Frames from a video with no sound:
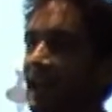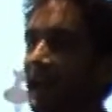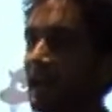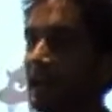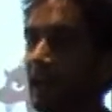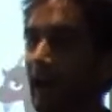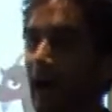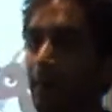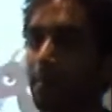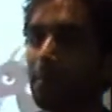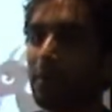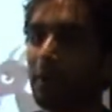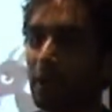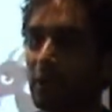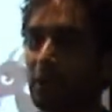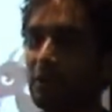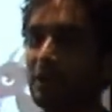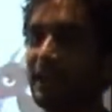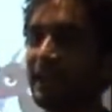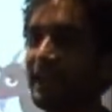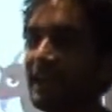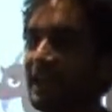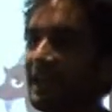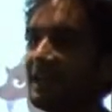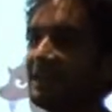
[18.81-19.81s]
and upload
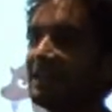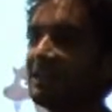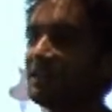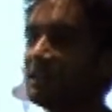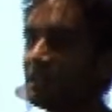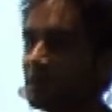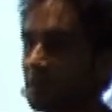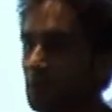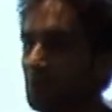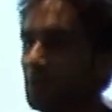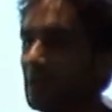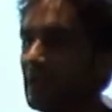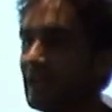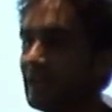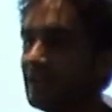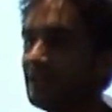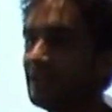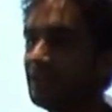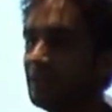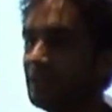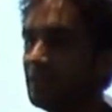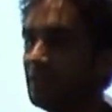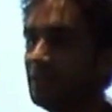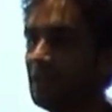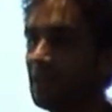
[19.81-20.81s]
it and install it in
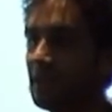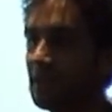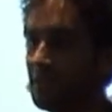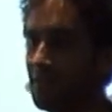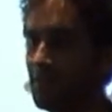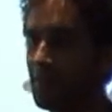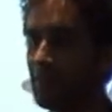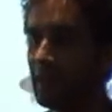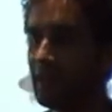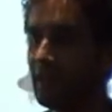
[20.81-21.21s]
Studio.